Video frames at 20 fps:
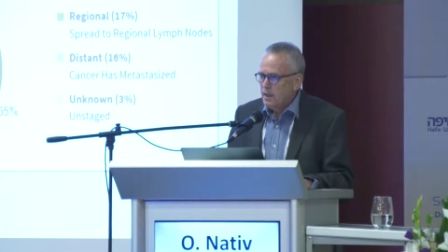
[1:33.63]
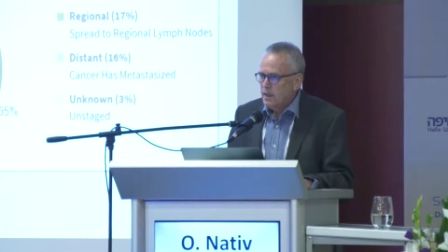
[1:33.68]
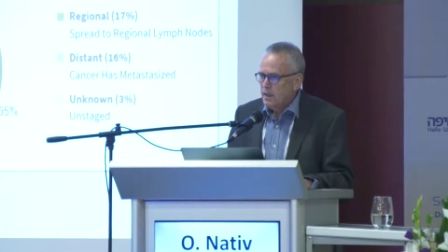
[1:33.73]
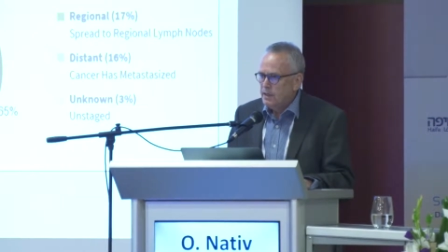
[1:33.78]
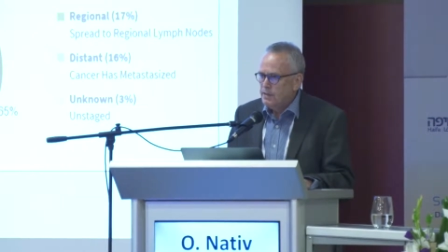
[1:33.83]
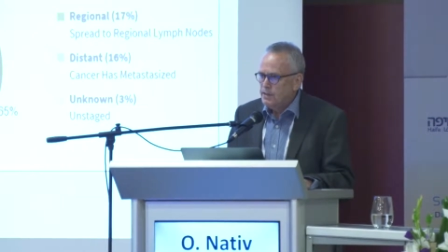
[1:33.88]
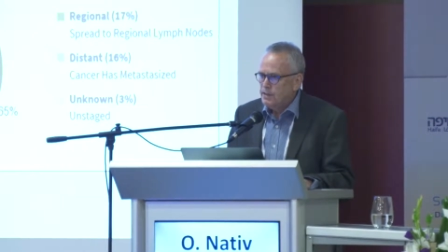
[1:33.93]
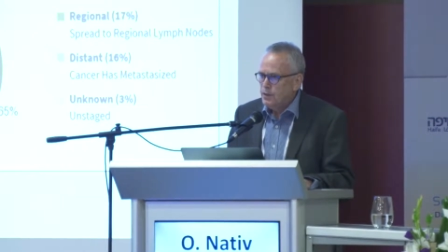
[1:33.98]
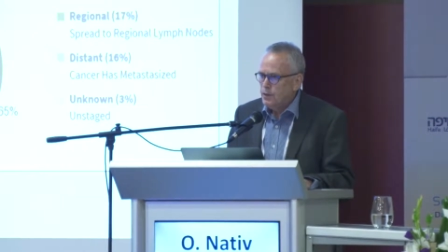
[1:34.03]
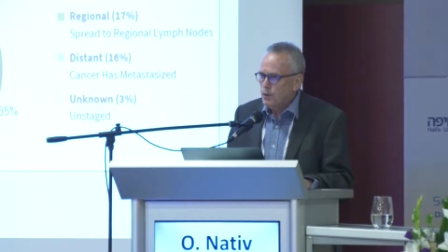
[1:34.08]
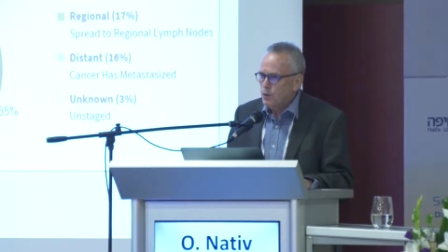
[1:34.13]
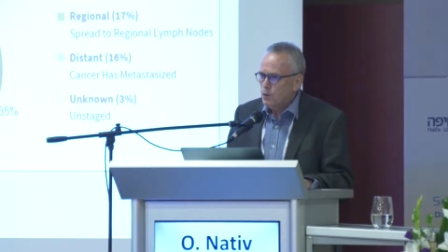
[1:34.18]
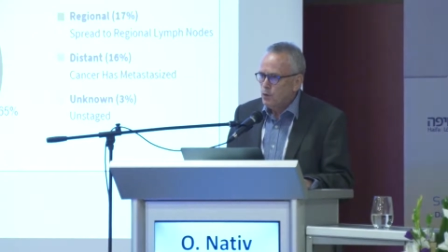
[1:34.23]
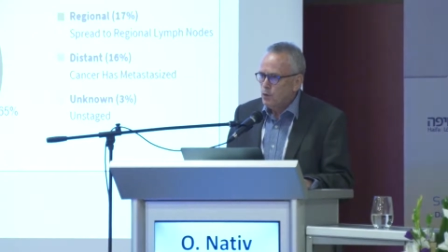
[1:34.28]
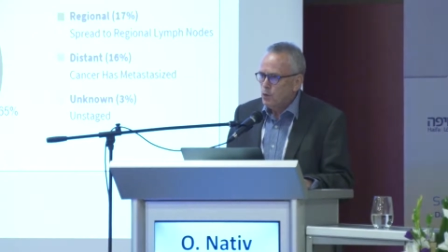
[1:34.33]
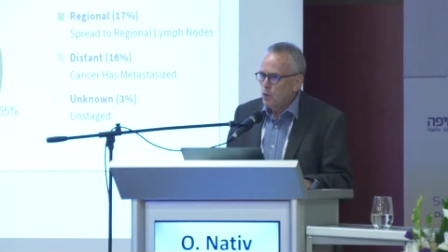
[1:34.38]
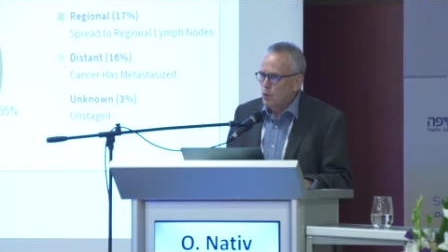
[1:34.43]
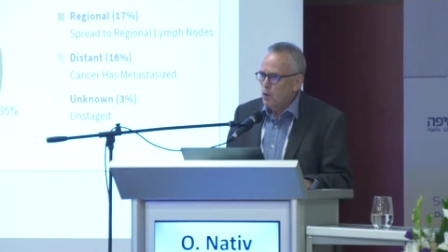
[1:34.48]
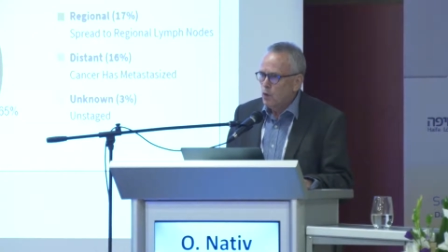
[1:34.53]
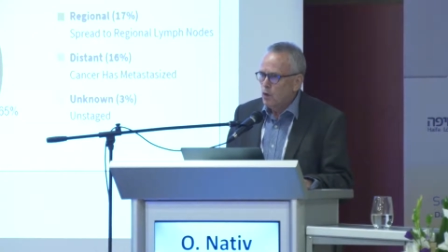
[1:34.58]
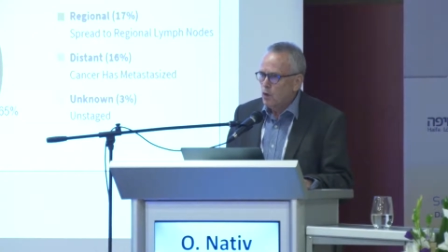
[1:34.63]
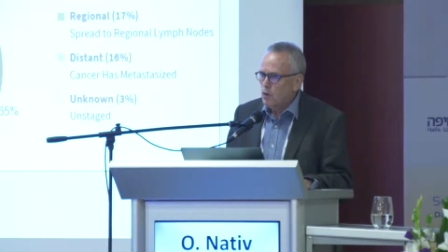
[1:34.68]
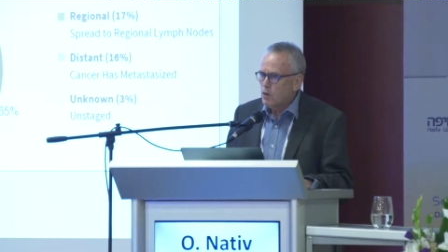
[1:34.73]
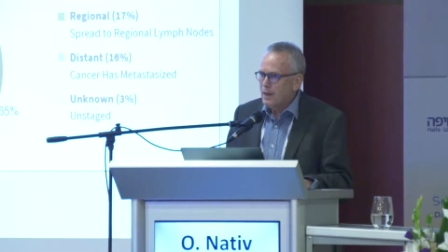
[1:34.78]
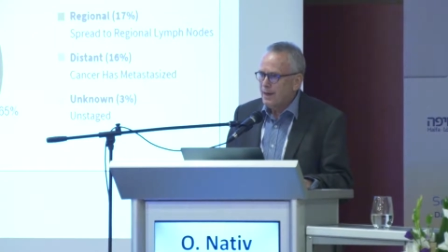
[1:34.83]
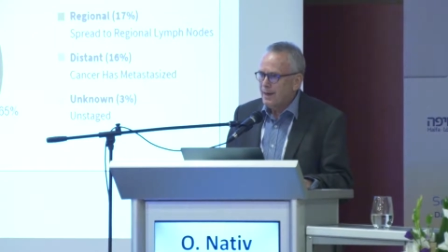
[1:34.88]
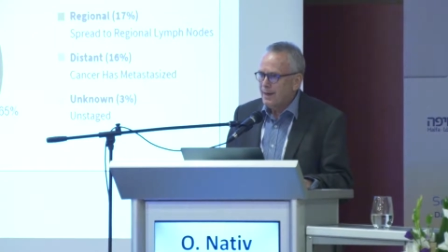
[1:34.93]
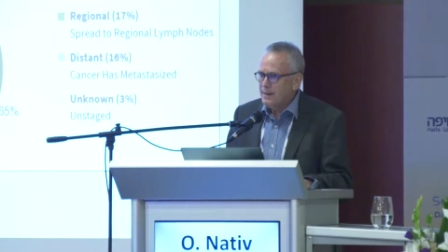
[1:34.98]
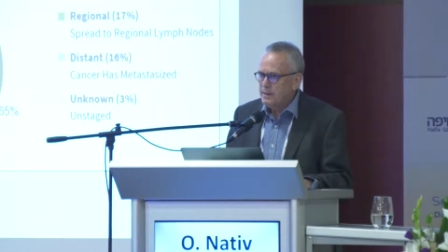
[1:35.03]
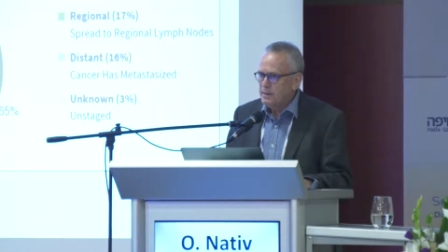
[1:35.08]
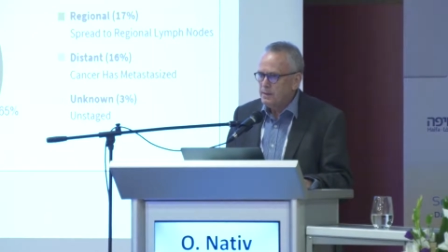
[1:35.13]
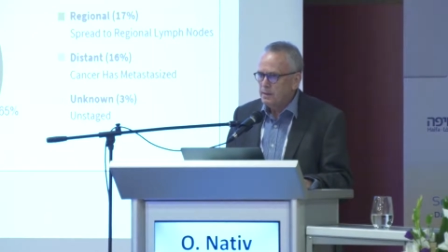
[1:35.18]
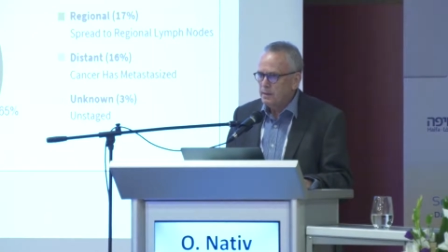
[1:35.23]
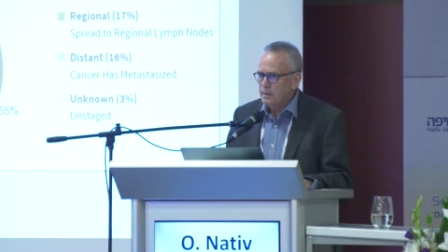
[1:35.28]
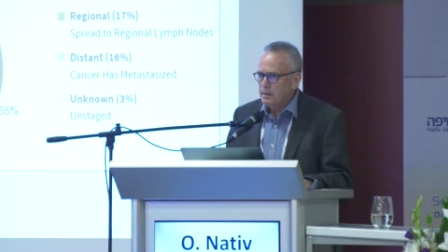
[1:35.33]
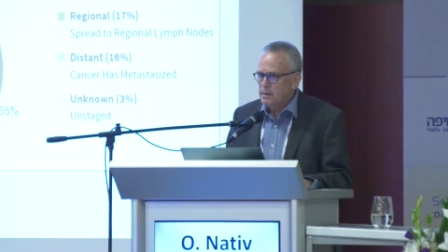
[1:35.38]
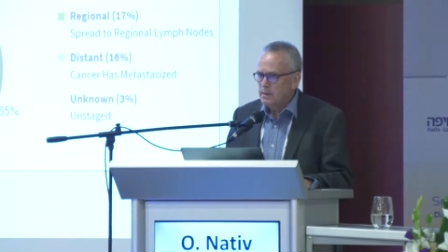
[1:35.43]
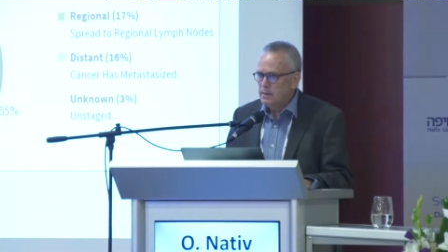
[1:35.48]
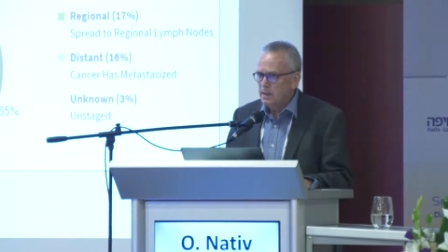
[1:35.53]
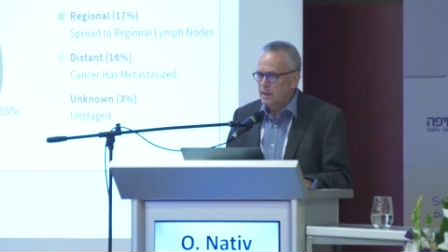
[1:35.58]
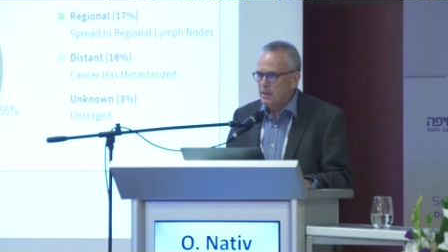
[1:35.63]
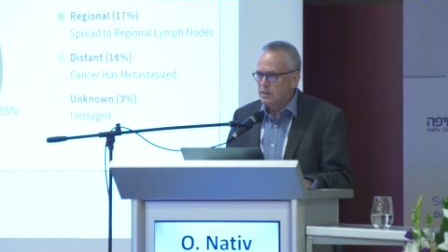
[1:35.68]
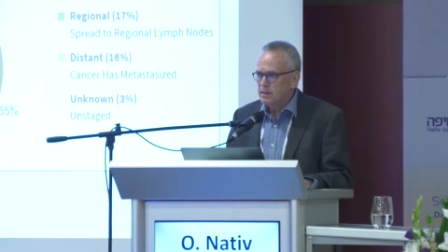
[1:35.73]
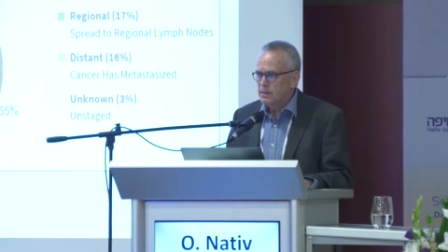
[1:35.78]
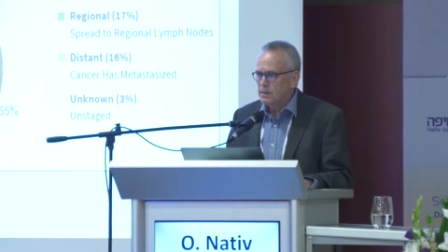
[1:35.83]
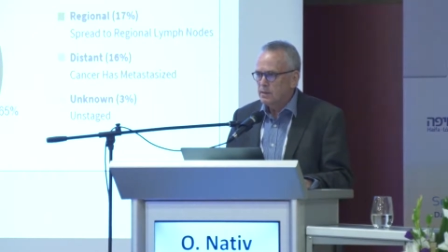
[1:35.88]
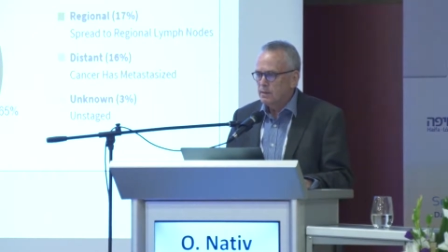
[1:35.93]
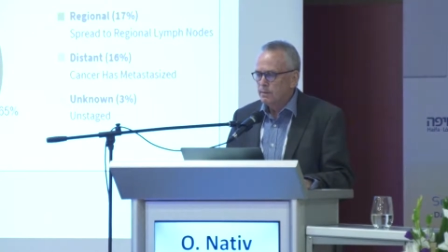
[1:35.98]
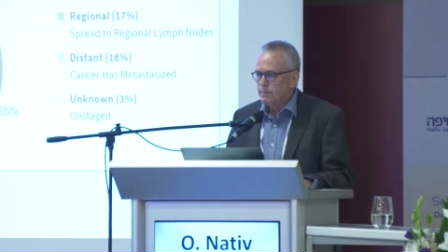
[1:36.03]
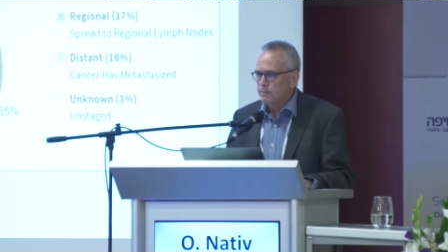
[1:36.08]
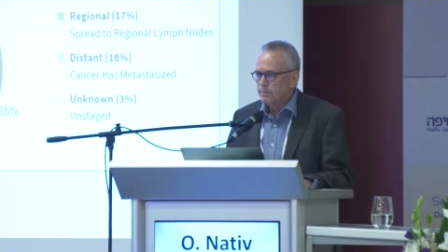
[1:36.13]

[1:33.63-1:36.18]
is due to localized disease.